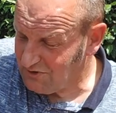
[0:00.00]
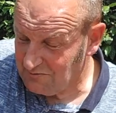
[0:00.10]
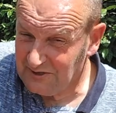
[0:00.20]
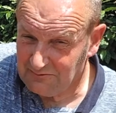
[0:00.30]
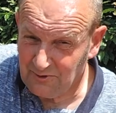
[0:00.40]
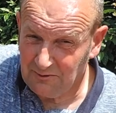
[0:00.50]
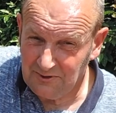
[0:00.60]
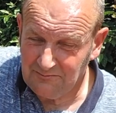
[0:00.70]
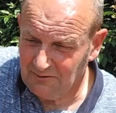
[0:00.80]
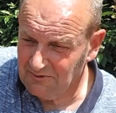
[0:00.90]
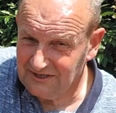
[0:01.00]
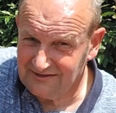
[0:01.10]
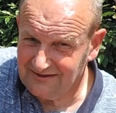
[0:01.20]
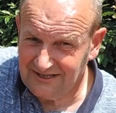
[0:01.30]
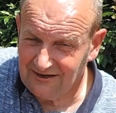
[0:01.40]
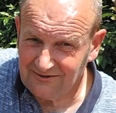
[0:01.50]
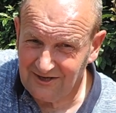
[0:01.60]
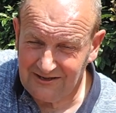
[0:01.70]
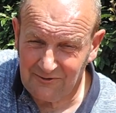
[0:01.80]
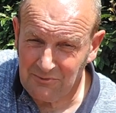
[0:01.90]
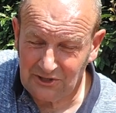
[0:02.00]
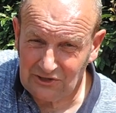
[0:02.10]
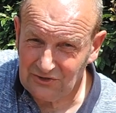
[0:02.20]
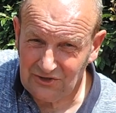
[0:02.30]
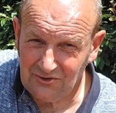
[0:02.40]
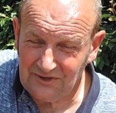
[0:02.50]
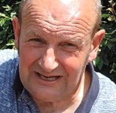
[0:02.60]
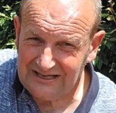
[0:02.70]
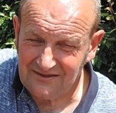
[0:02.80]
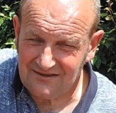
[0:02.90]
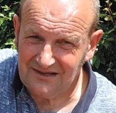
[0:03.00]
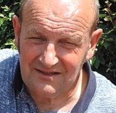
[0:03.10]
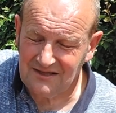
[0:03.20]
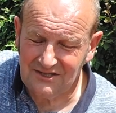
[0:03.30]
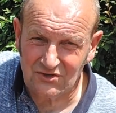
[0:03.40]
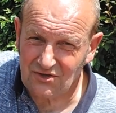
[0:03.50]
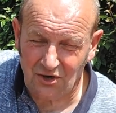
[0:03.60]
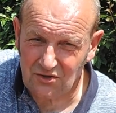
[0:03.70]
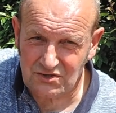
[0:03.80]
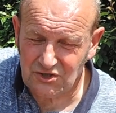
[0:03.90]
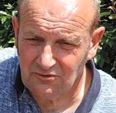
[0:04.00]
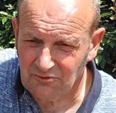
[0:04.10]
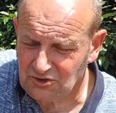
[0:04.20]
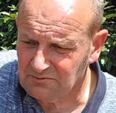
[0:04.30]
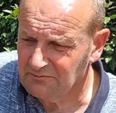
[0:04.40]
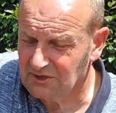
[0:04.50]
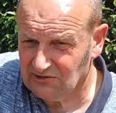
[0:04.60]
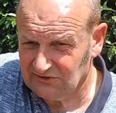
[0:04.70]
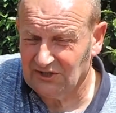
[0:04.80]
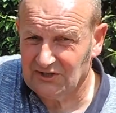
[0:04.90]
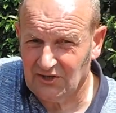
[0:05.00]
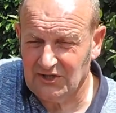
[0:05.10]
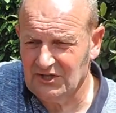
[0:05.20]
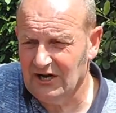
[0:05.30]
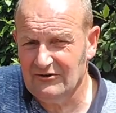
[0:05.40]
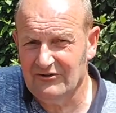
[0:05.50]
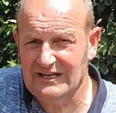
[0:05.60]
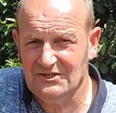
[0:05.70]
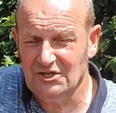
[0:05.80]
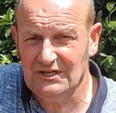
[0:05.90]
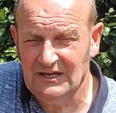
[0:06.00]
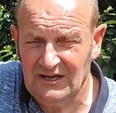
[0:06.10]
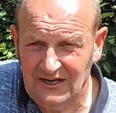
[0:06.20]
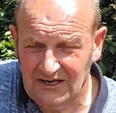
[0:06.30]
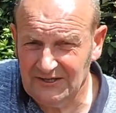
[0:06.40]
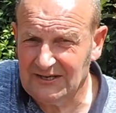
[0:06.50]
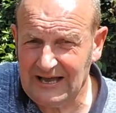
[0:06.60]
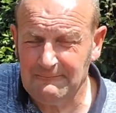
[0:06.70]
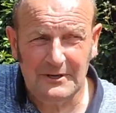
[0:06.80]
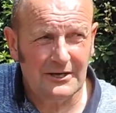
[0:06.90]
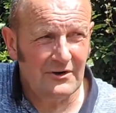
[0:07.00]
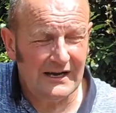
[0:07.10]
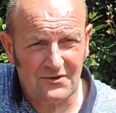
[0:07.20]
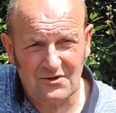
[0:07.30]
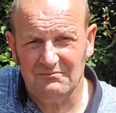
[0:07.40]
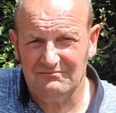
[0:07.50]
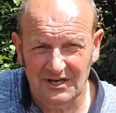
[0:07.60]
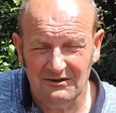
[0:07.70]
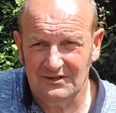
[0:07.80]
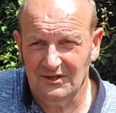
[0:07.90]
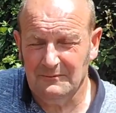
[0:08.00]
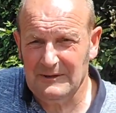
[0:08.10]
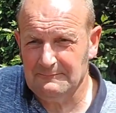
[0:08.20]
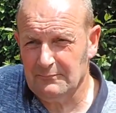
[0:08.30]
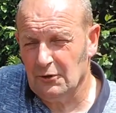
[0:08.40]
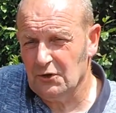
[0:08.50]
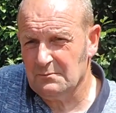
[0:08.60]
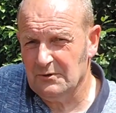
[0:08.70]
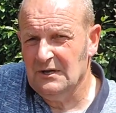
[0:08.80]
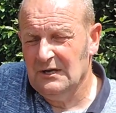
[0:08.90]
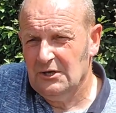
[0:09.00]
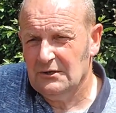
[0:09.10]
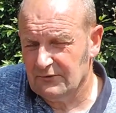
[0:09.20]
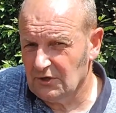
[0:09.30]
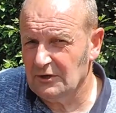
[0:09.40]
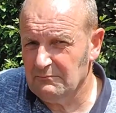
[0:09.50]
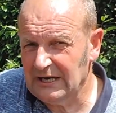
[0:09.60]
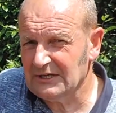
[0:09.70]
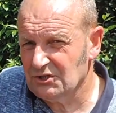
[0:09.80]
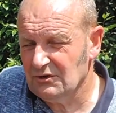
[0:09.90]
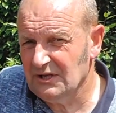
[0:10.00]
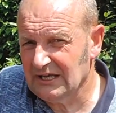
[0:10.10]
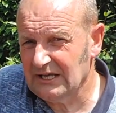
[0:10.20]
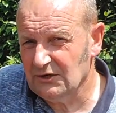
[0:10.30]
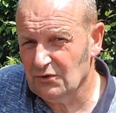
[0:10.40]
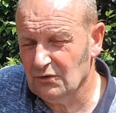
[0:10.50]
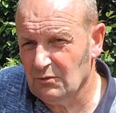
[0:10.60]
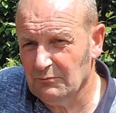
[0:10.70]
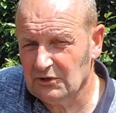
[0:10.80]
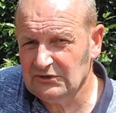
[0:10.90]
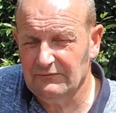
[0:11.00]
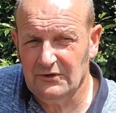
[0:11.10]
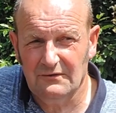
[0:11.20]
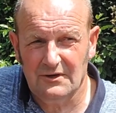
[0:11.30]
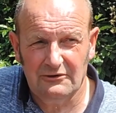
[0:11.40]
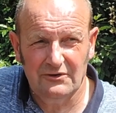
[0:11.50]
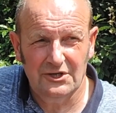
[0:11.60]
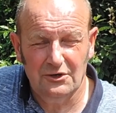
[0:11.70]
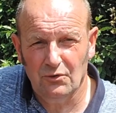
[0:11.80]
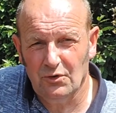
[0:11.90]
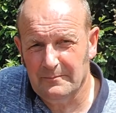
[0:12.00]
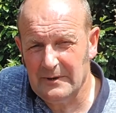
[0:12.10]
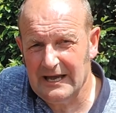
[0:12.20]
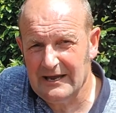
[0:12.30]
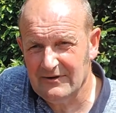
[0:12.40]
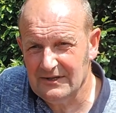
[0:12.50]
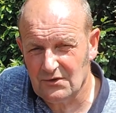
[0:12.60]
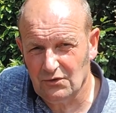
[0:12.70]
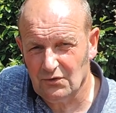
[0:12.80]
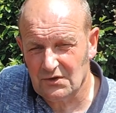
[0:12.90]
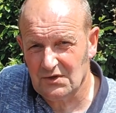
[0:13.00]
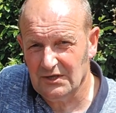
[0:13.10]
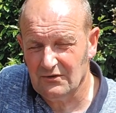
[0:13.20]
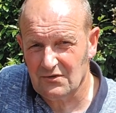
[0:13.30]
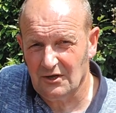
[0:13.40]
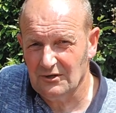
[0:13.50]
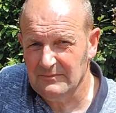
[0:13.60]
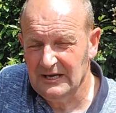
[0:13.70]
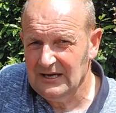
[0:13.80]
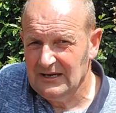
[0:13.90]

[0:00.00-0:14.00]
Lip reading: was a big problem. I mean, you know, not everybody could do that. It just cost too much. But because I'd got the donor engine, and you can pick cranks up, you know, at not a bad price, but you've got to make sure you get the good one, because if you've got to renew all the bearings and all the seals on them,